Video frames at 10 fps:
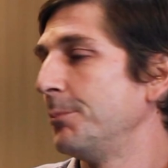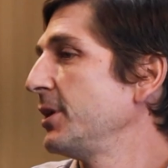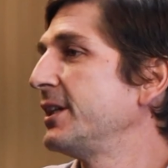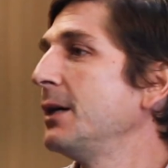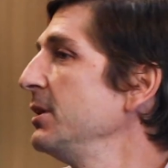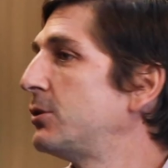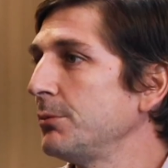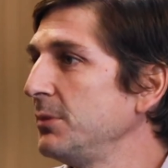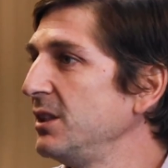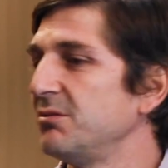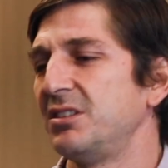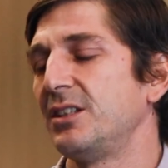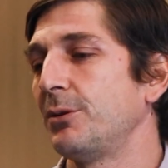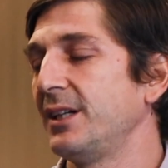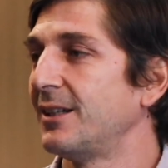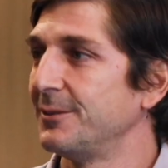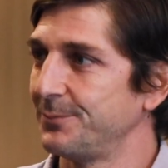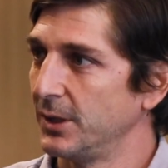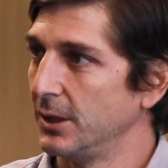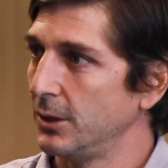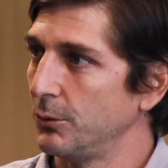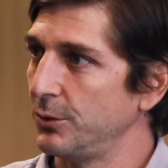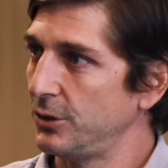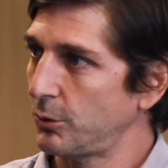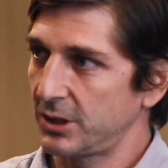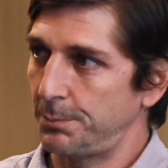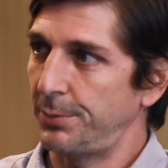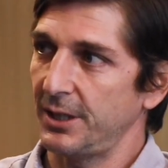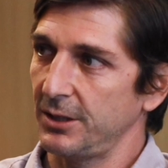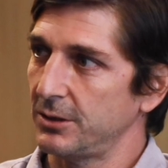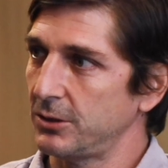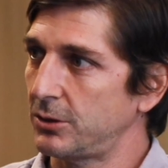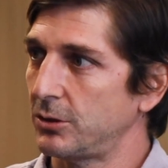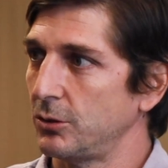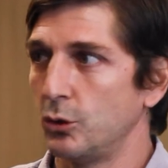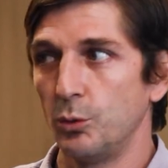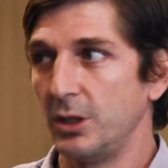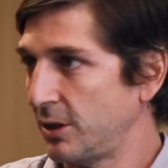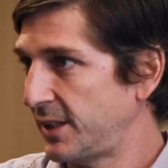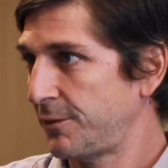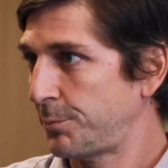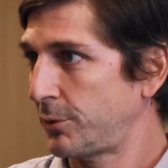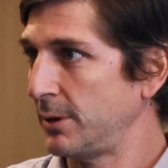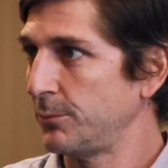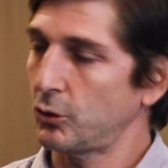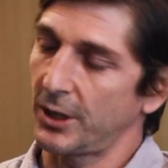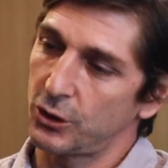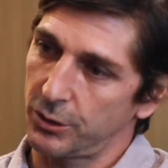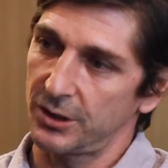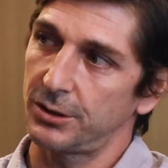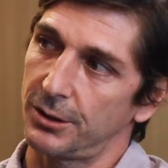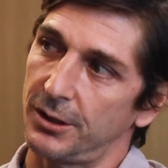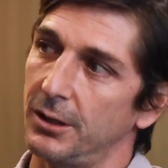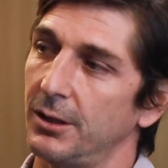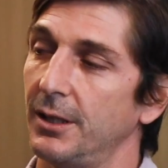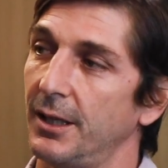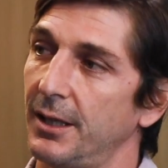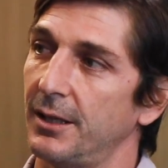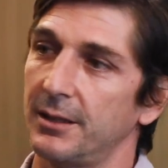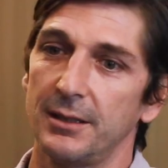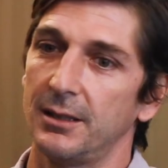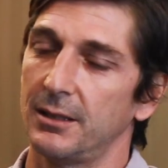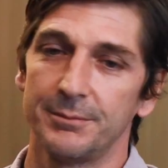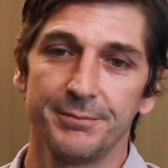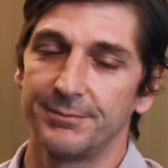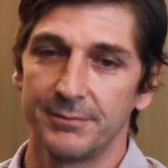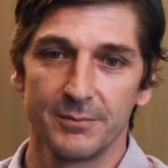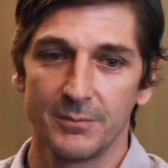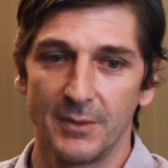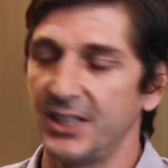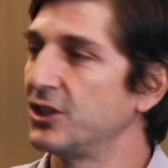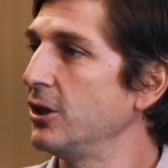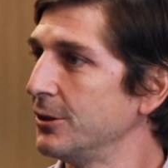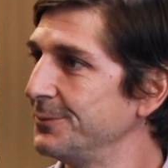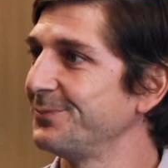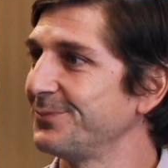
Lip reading: But Gabby told me, Cyrille, with your experience, you will not have problems. So I trust her. And let's go.